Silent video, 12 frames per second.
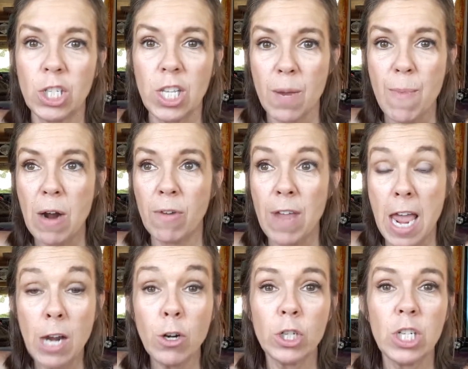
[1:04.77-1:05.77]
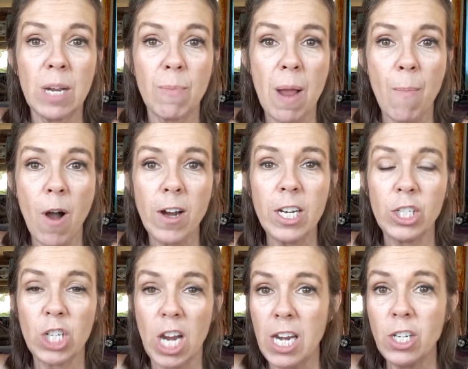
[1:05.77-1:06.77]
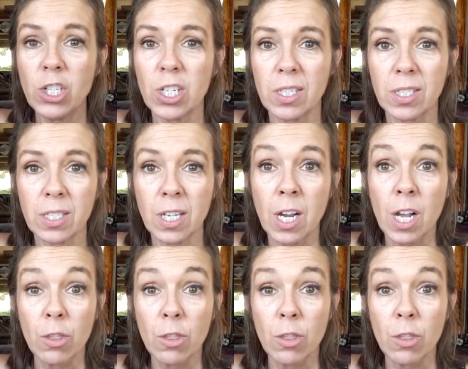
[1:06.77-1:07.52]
amount of energy in my body changes.